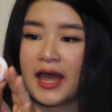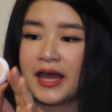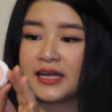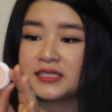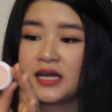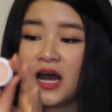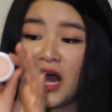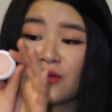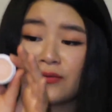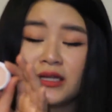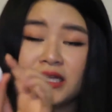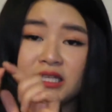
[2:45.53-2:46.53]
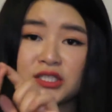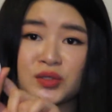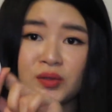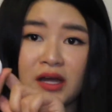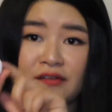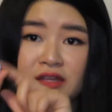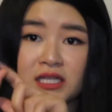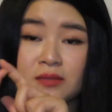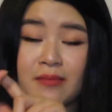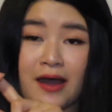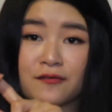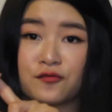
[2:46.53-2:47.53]
And I really do love
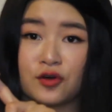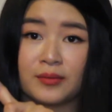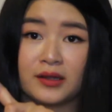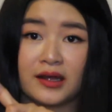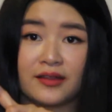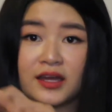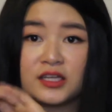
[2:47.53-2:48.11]
this matte formula.